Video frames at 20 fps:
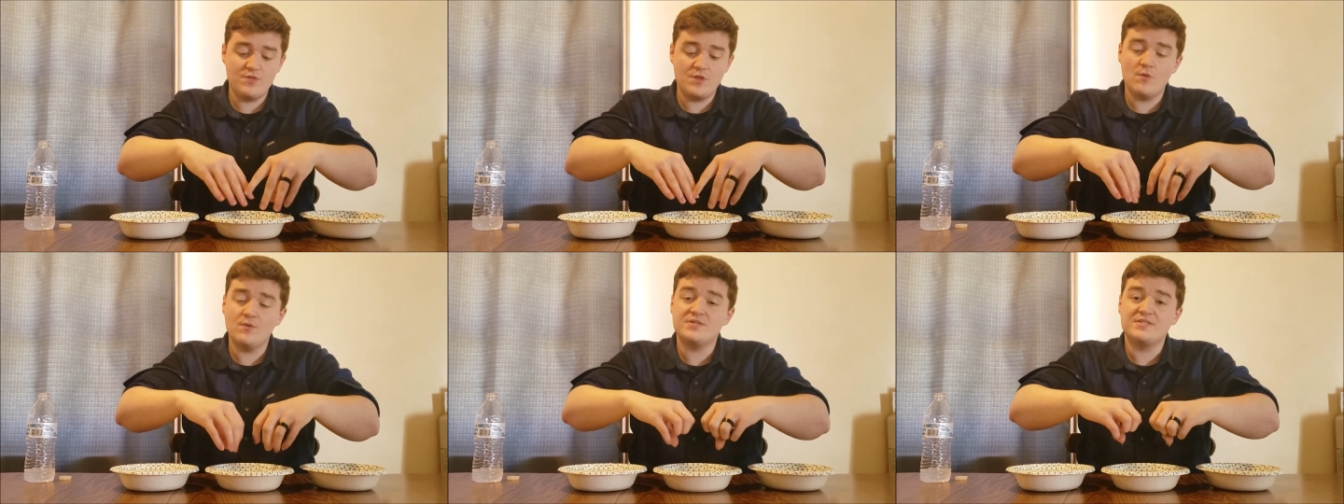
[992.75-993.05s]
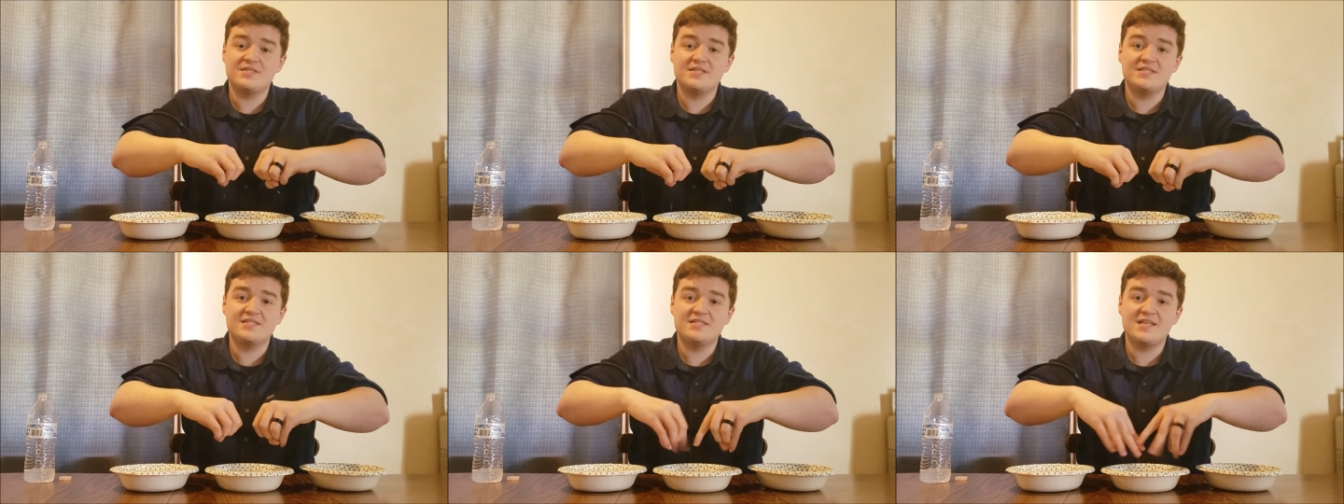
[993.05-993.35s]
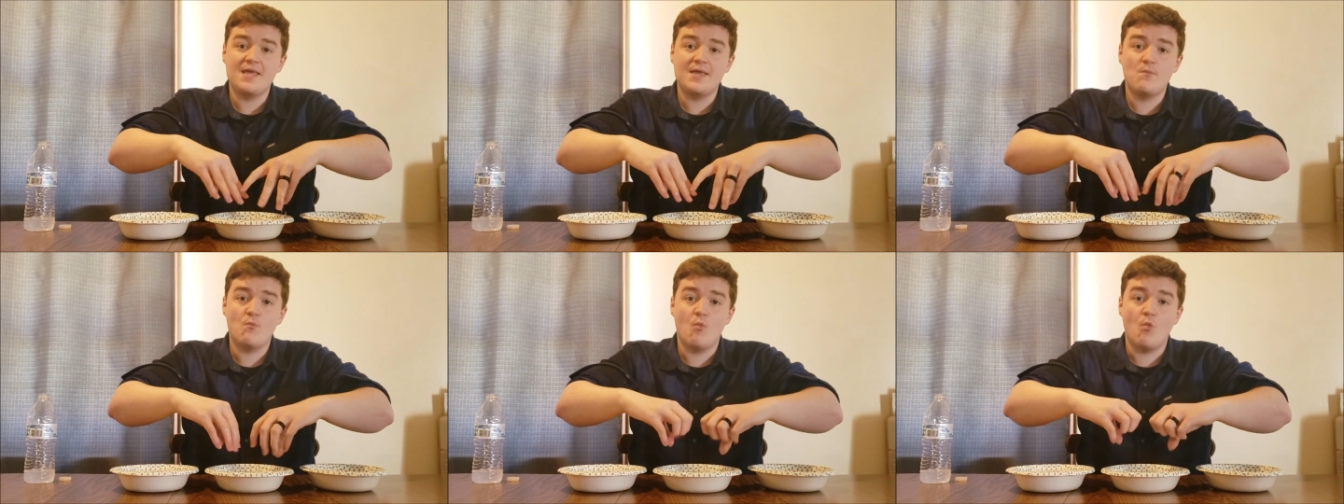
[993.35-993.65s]
though it's the
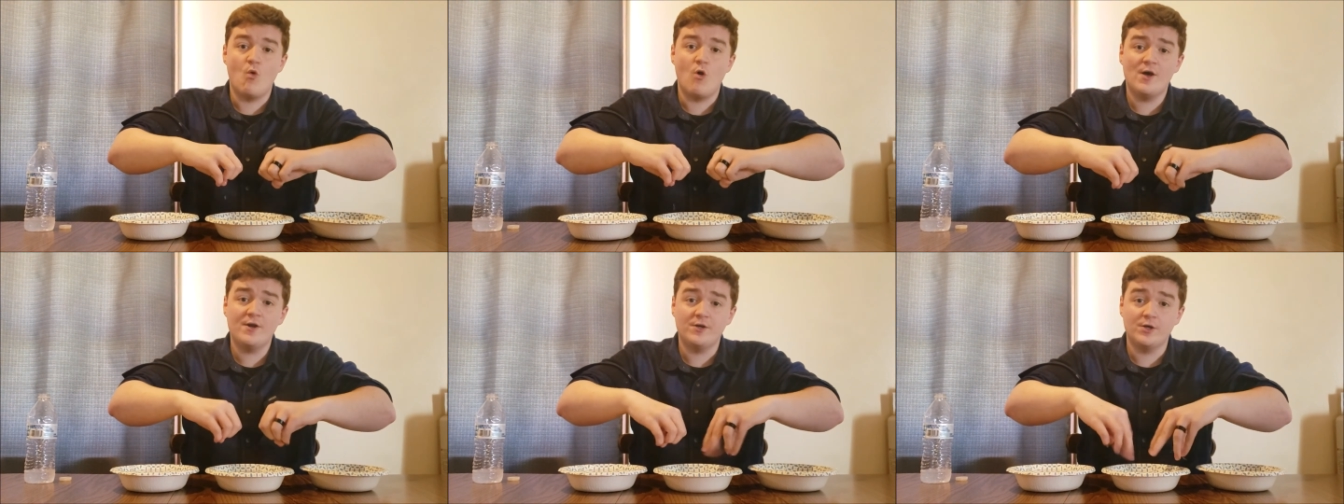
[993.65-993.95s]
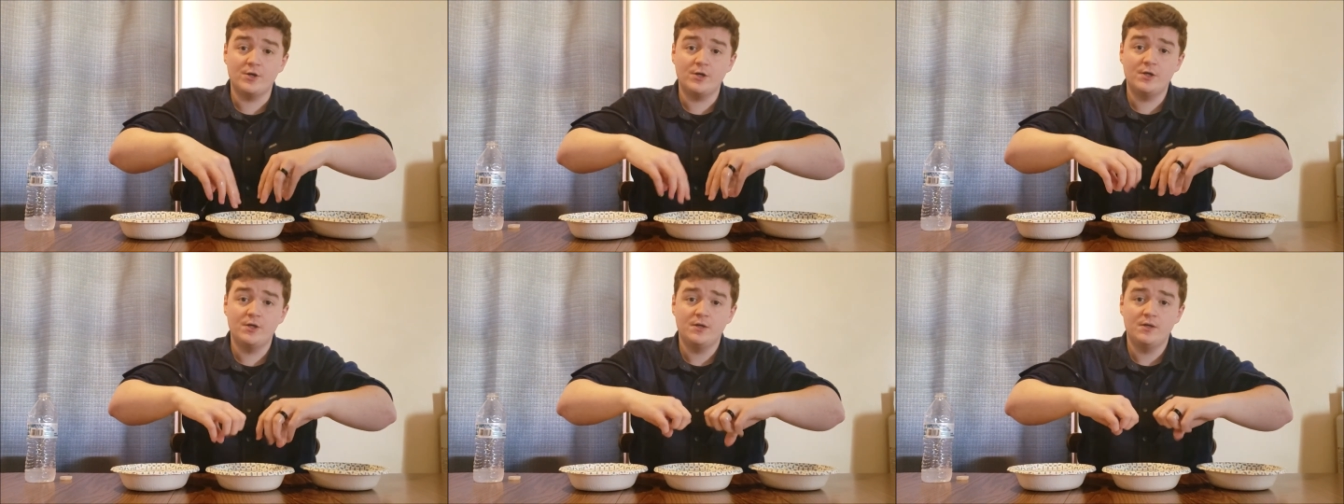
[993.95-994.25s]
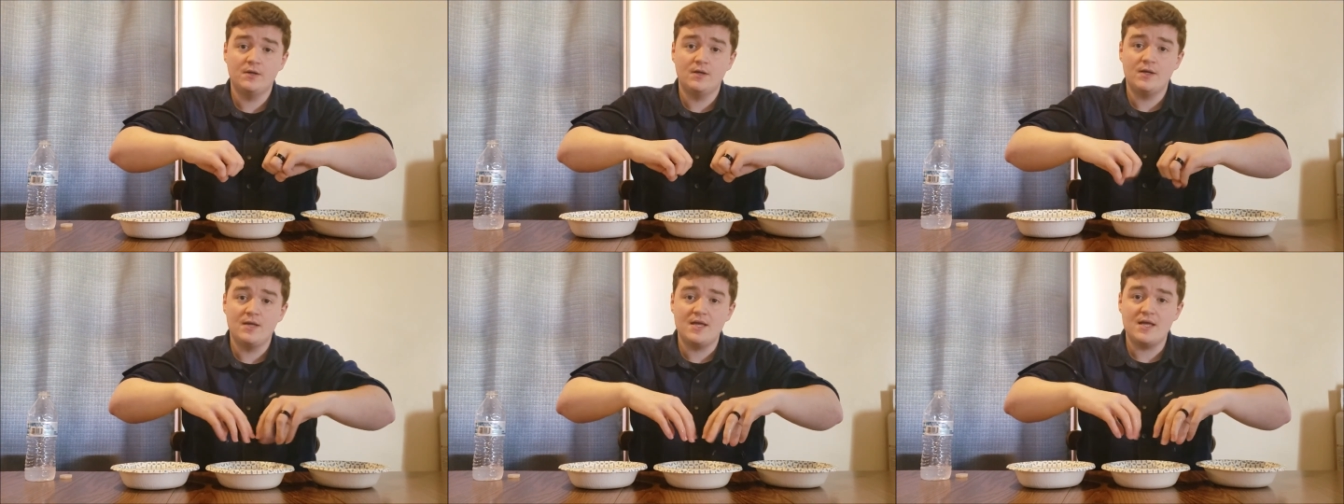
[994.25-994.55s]
same water,
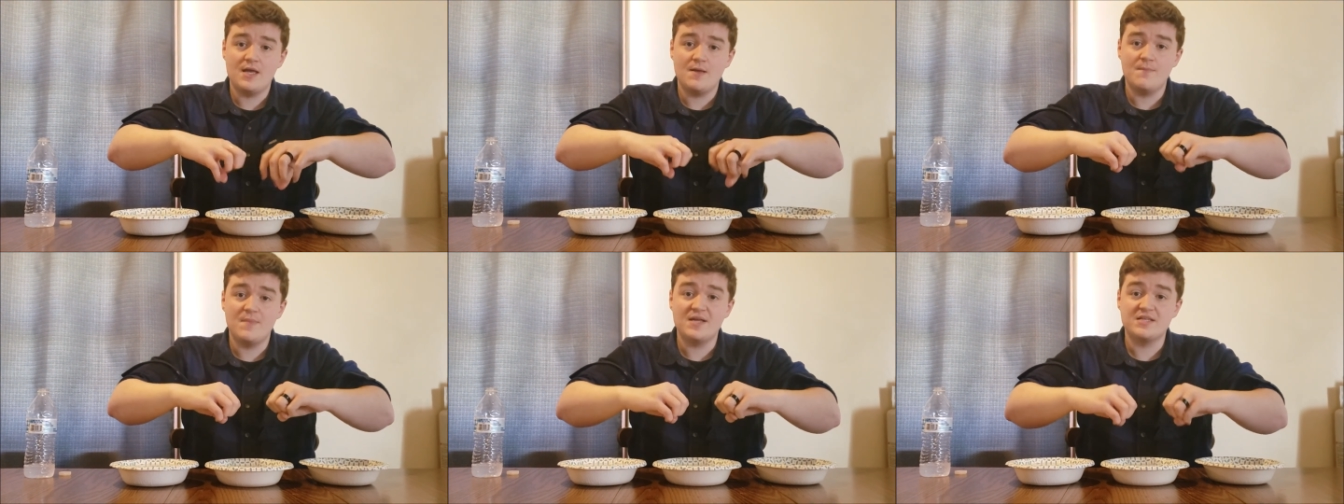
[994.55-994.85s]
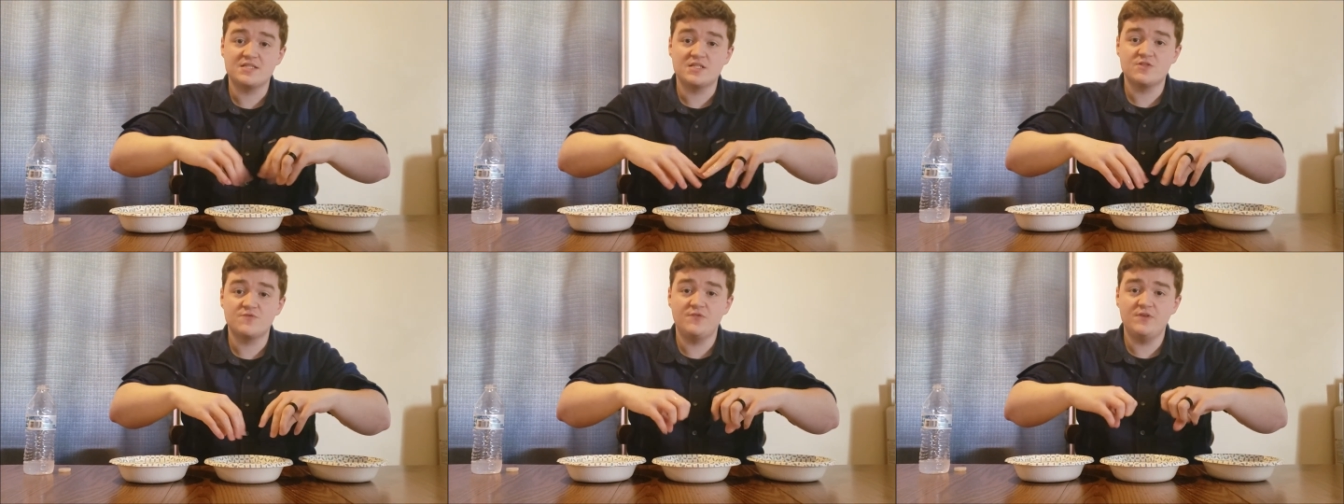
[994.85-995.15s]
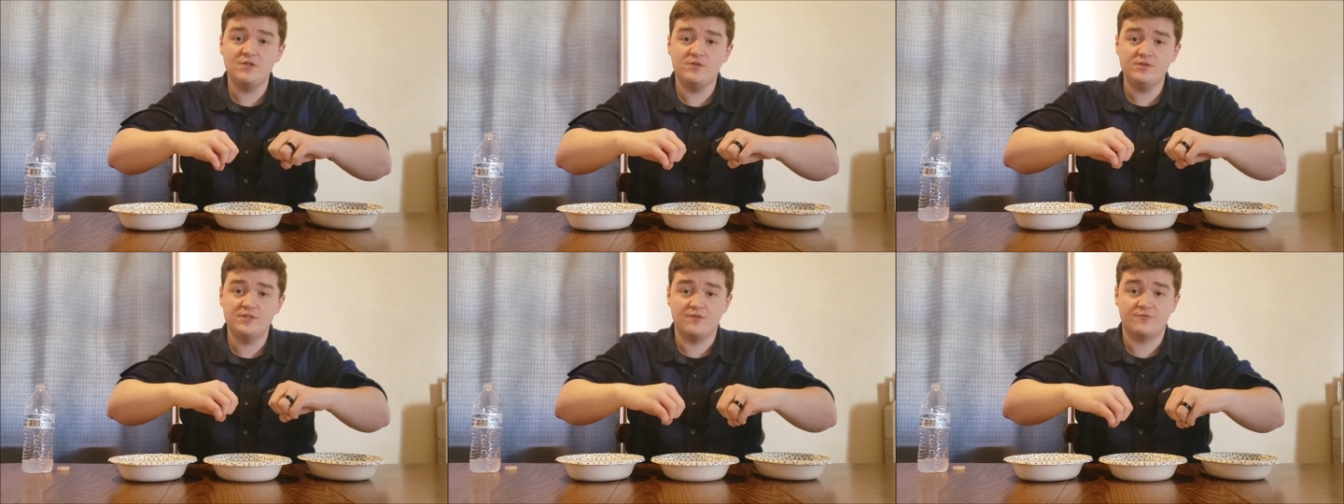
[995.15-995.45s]
it makes us
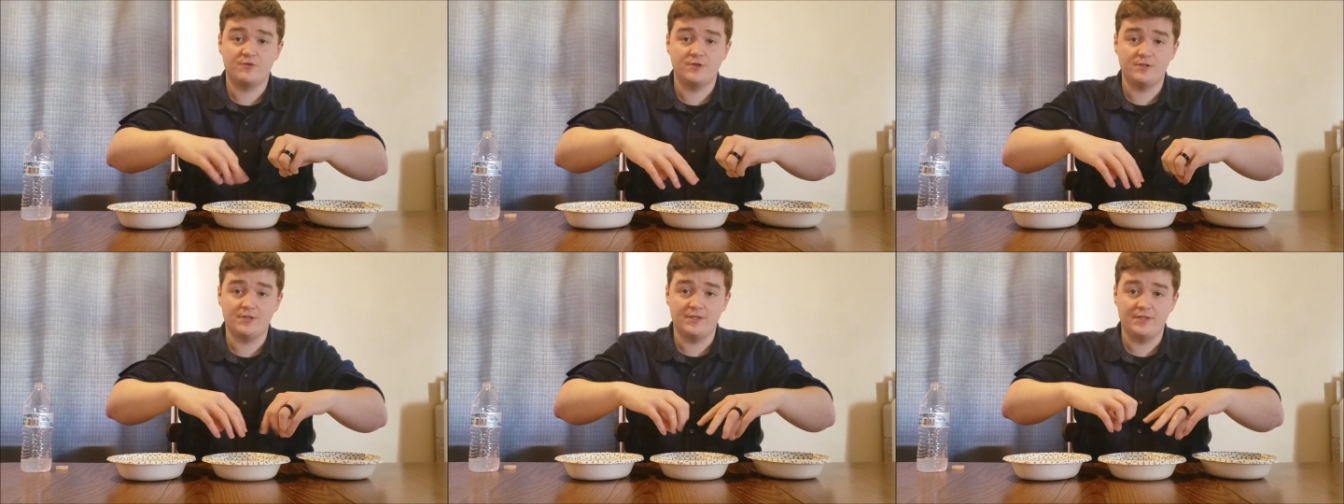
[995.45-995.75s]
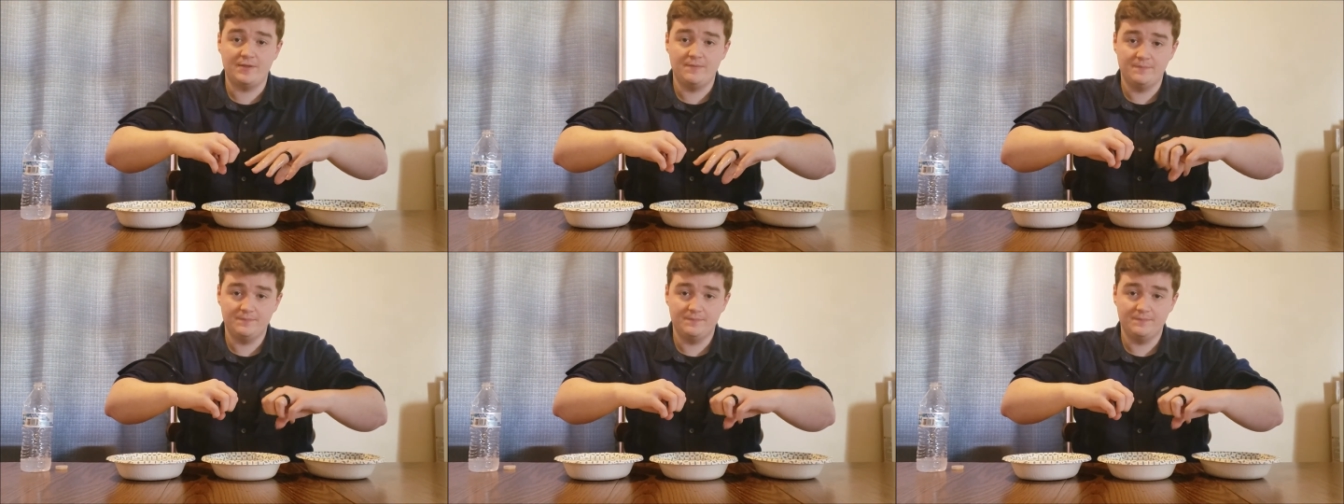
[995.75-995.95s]
feel differently.